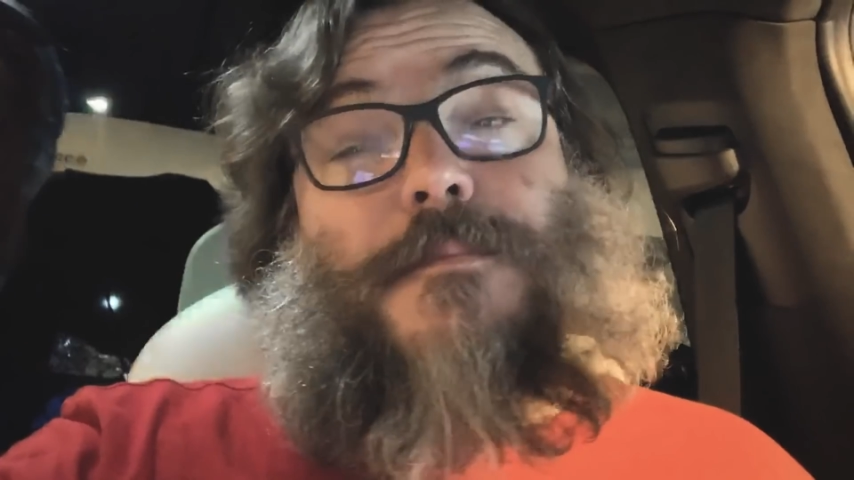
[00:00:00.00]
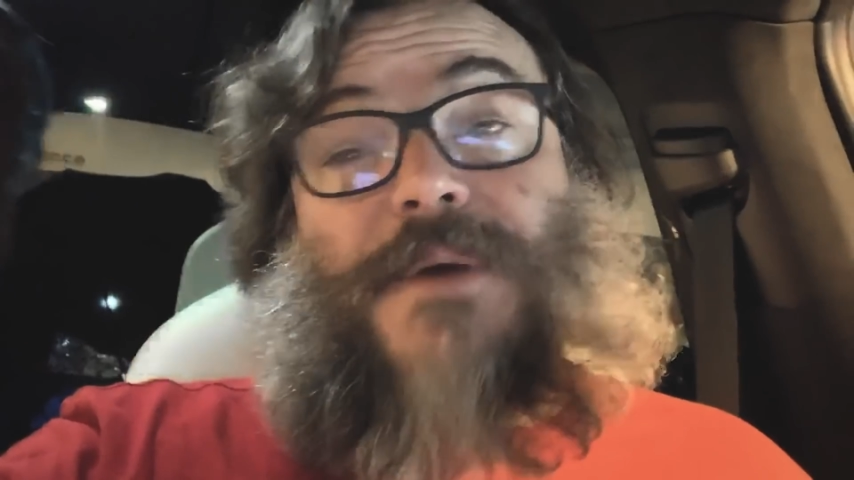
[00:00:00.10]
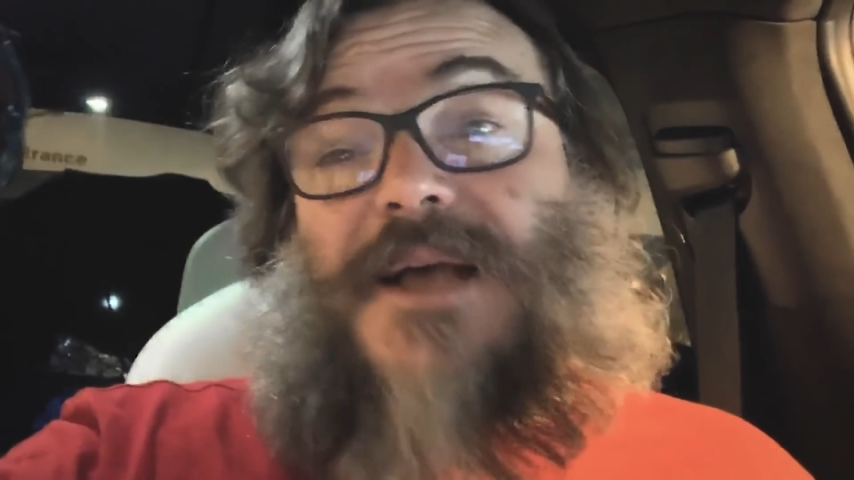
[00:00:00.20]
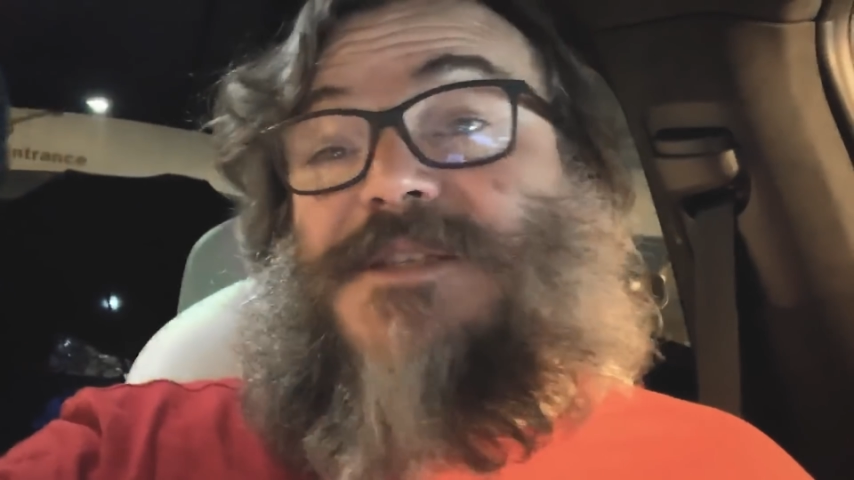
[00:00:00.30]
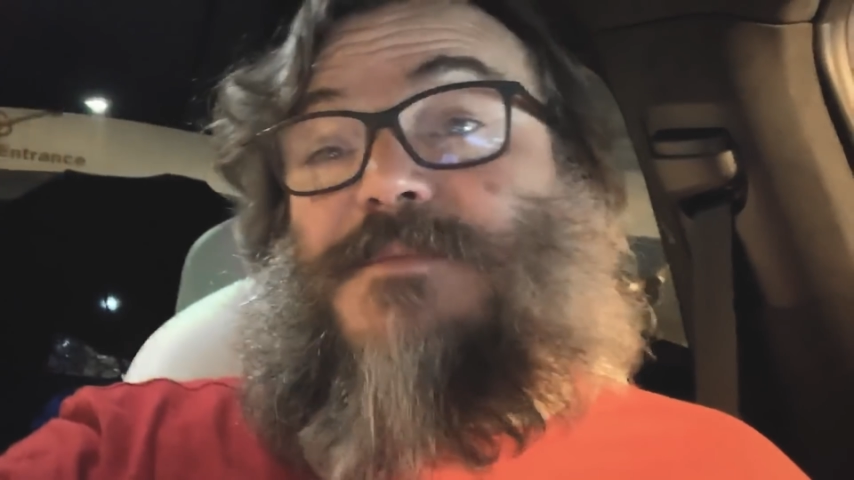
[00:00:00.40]

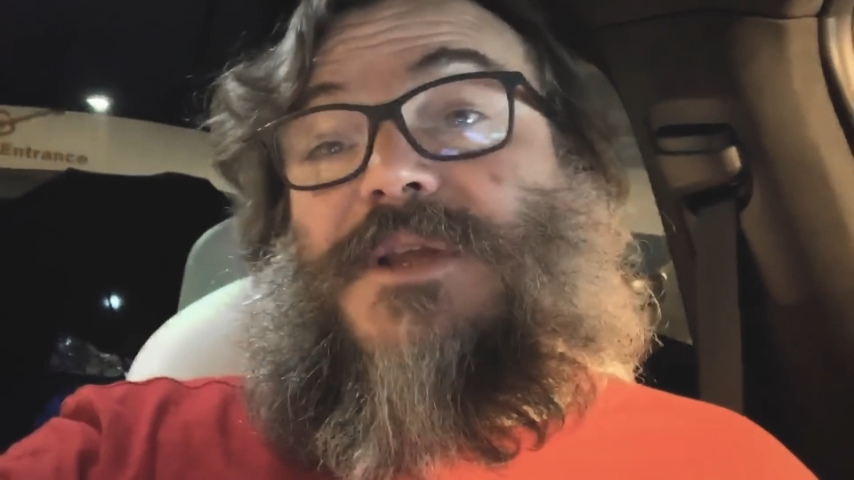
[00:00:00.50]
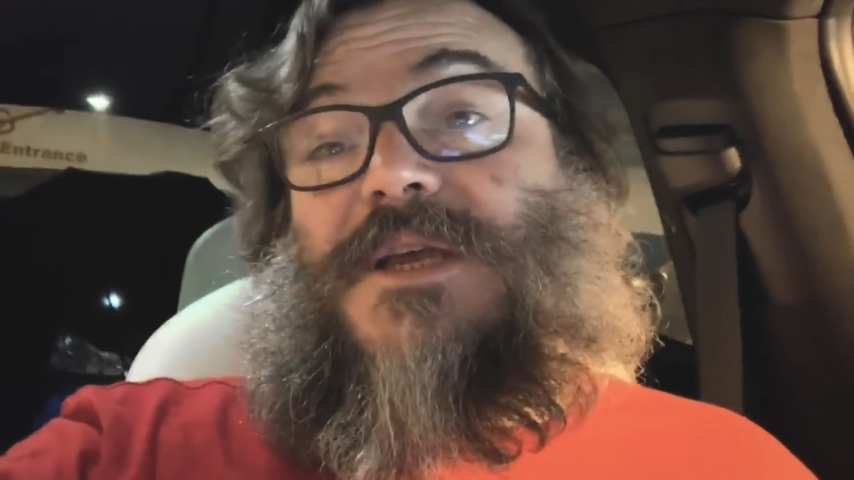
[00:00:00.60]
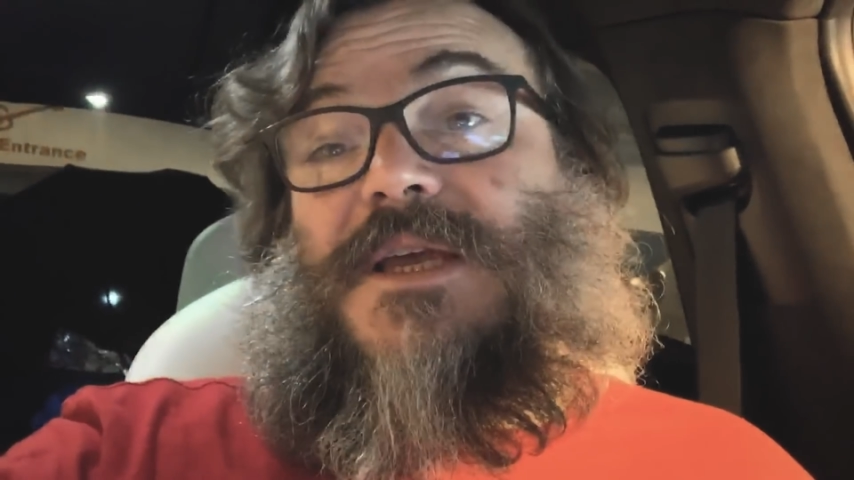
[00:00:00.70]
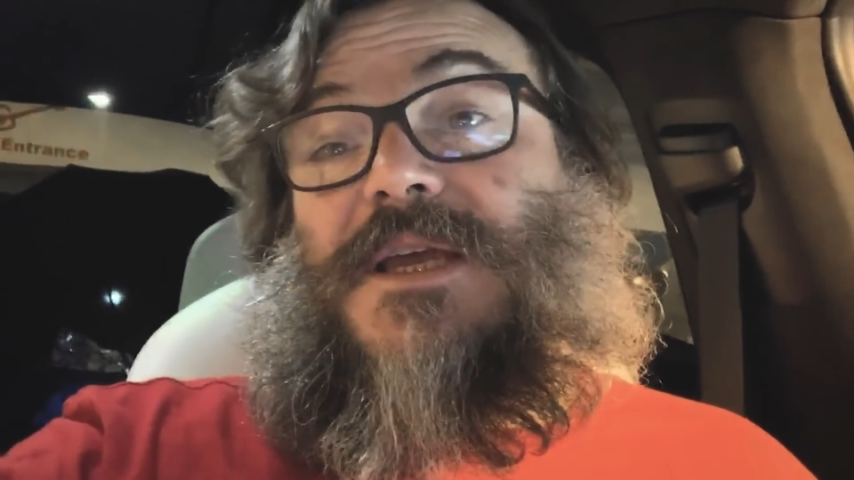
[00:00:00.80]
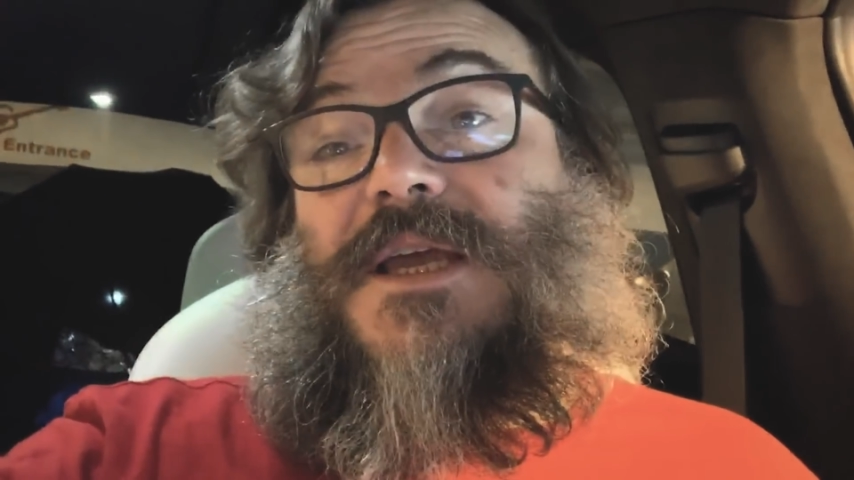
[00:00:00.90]

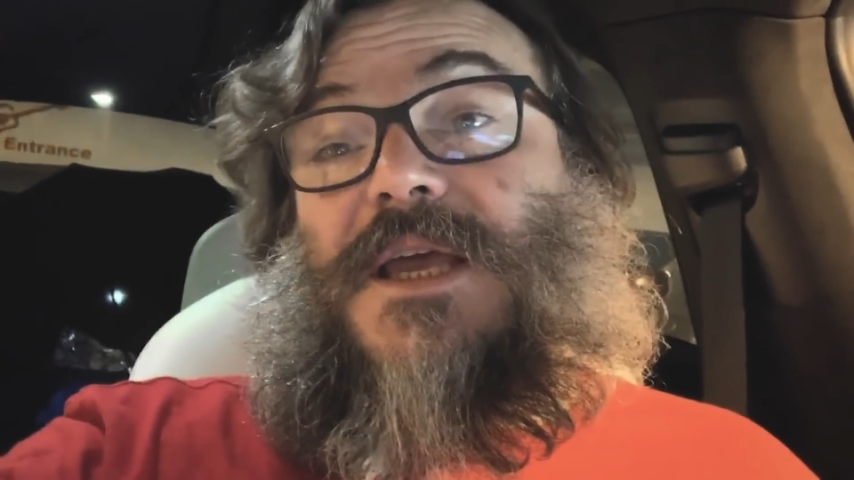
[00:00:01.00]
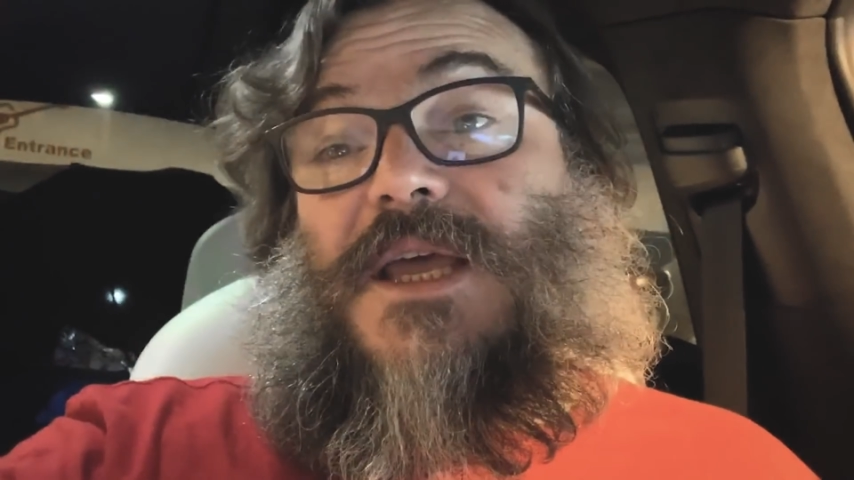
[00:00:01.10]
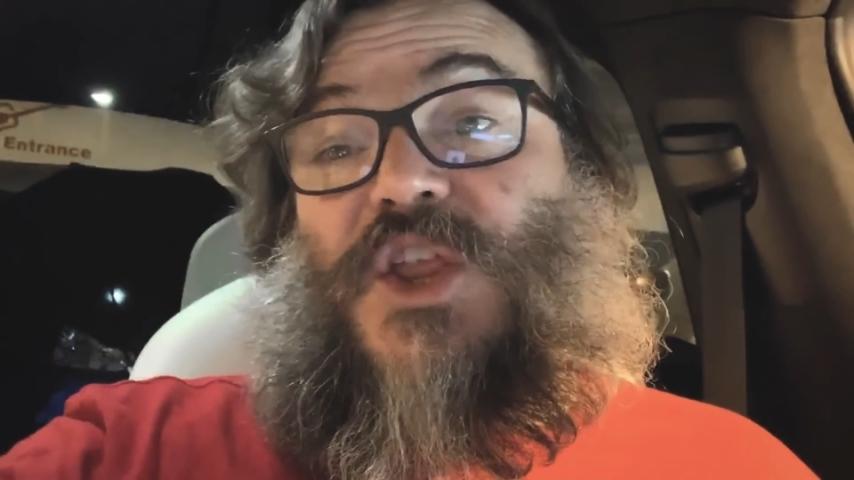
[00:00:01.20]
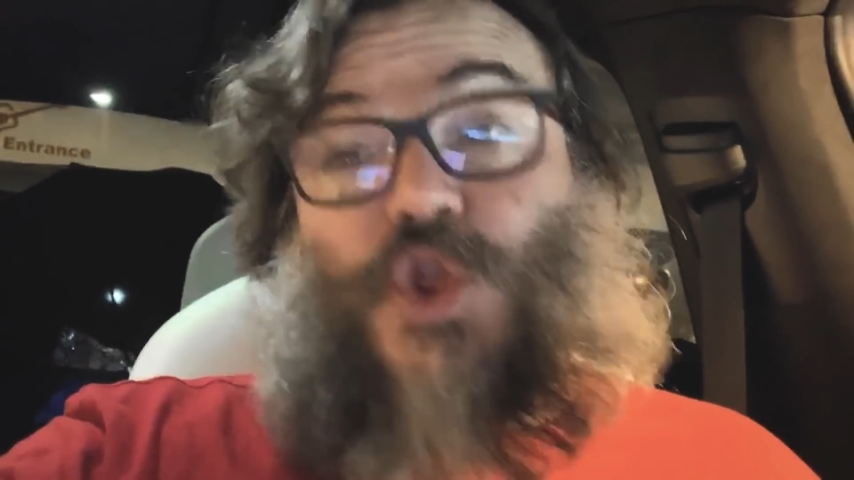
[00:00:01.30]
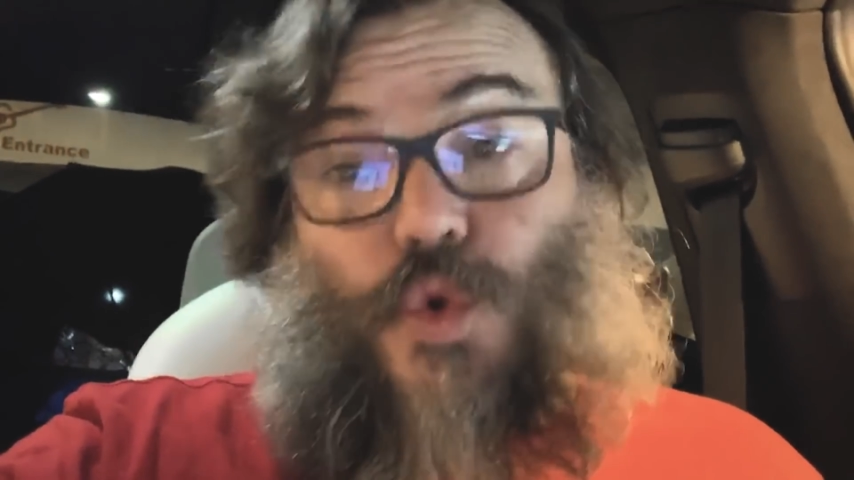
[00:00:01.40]
possibly in the